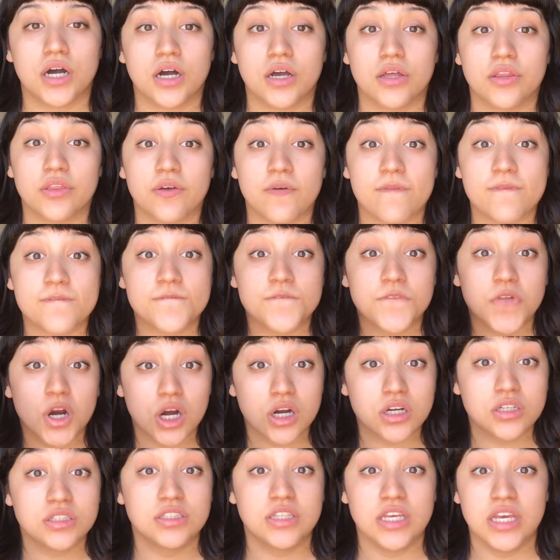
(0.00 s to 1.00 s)
The
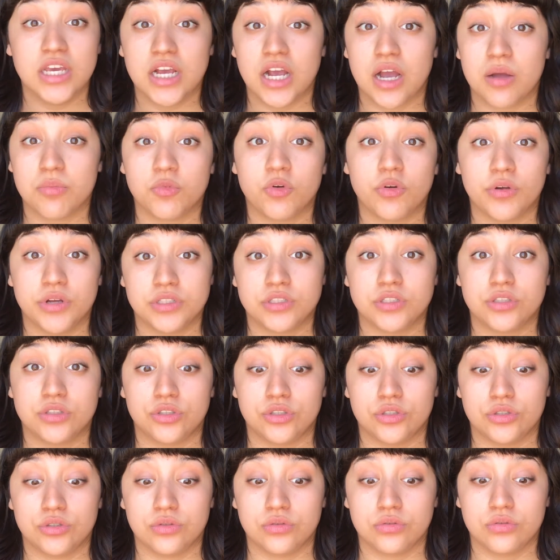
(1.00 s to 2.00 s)
first thing I'm going to
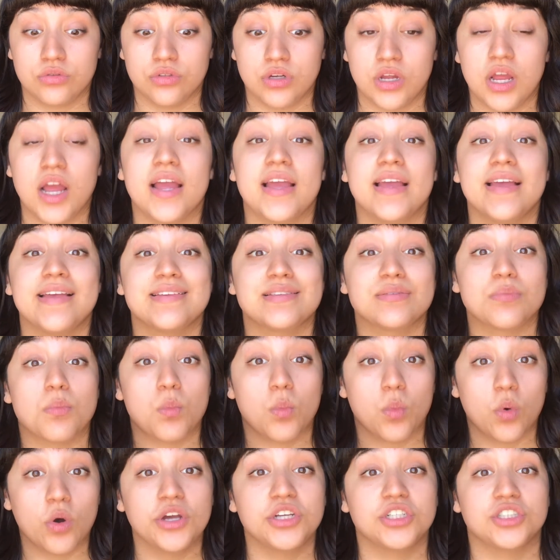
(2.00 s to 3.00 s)
do is
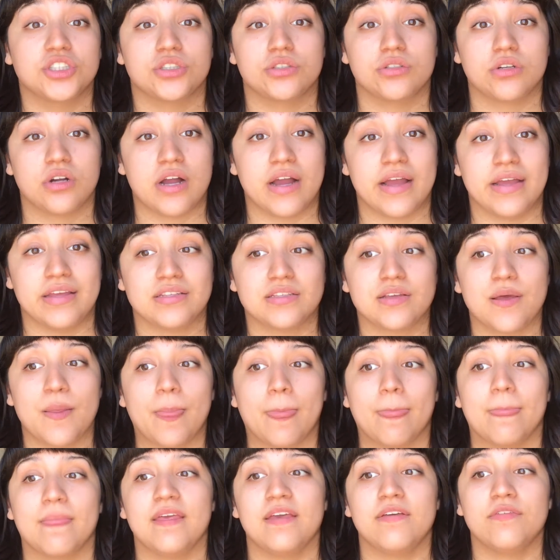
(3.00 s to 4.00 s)
moisturize.
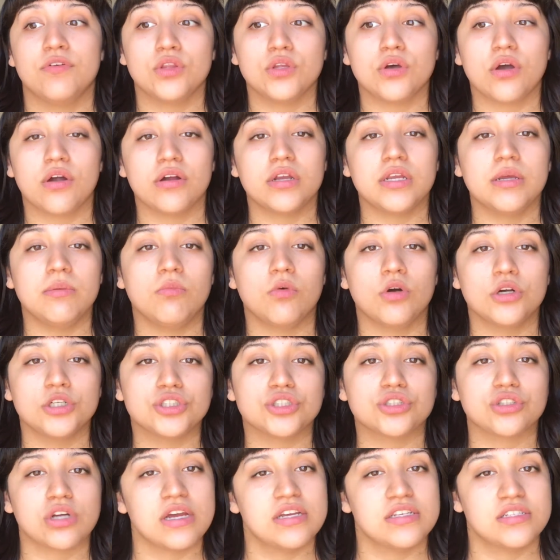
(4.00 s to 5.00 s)
Even though I already
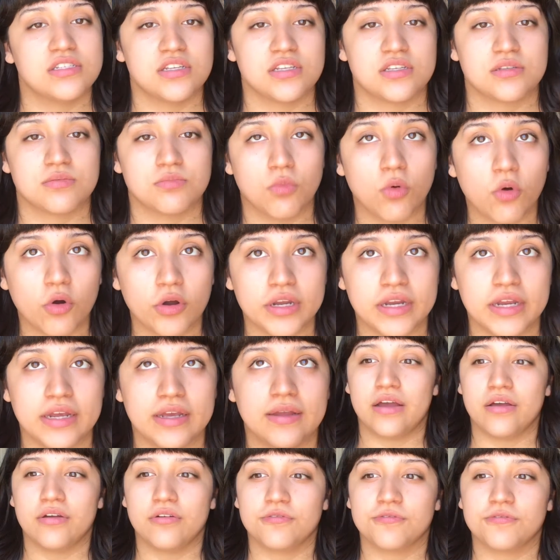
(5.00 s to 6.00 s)
moisturized this
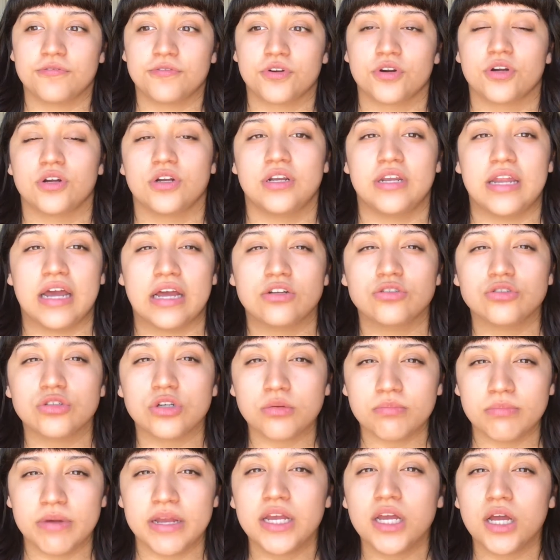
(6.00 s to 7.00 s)
morning, for a natural
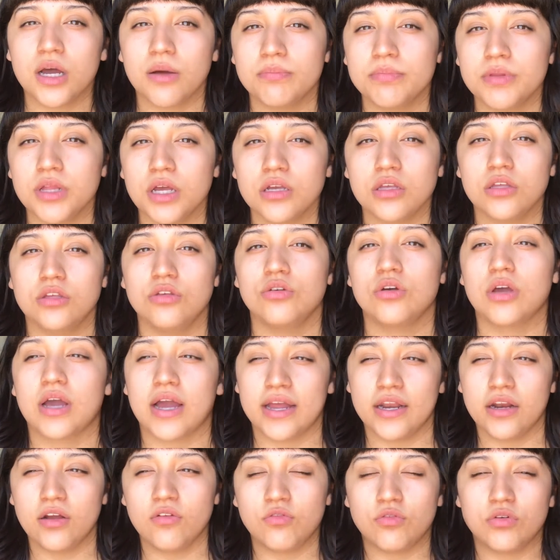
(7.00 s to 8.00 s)
makeup look, you
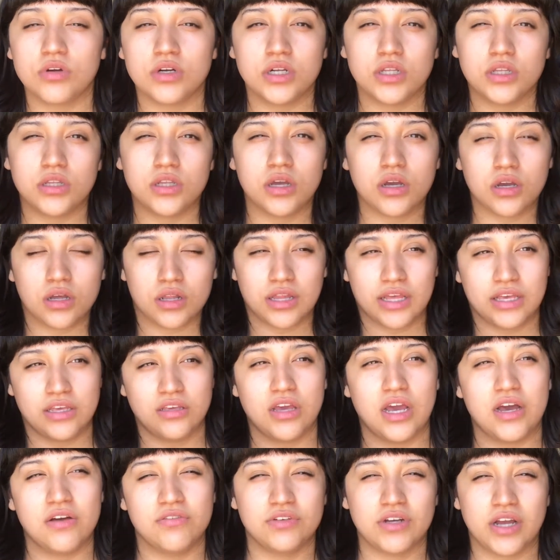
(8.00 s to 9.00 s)
kind of want to look like
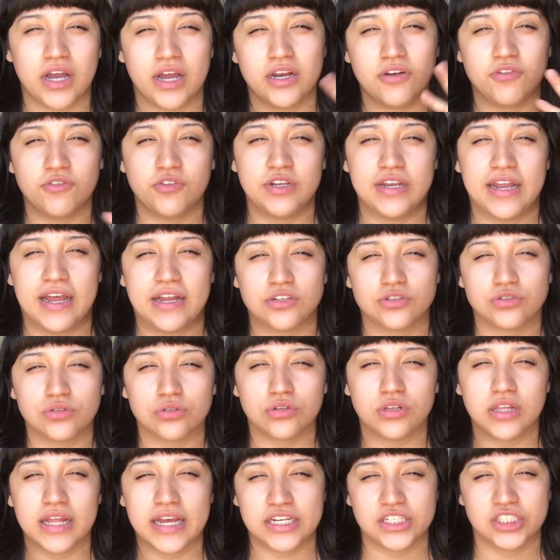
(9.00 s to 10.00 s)
you have kind of a natural
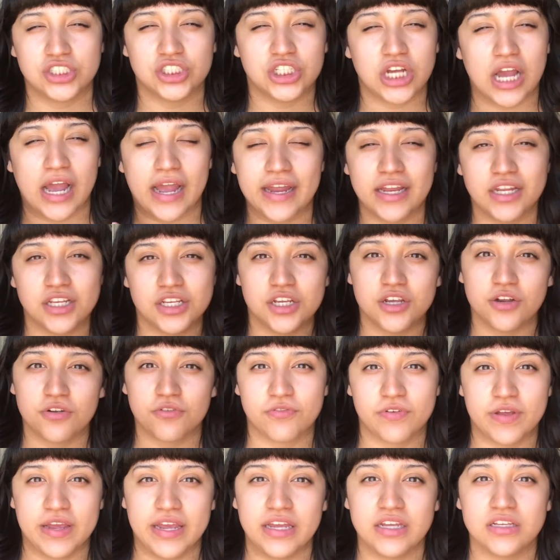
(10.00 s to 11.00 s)
like shine to your
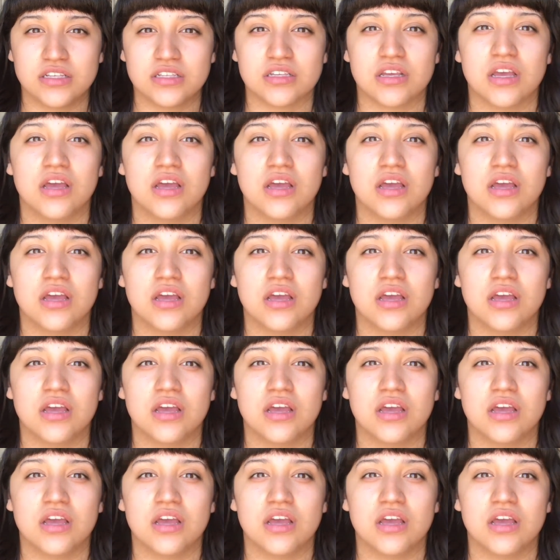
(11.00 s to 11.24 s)
face.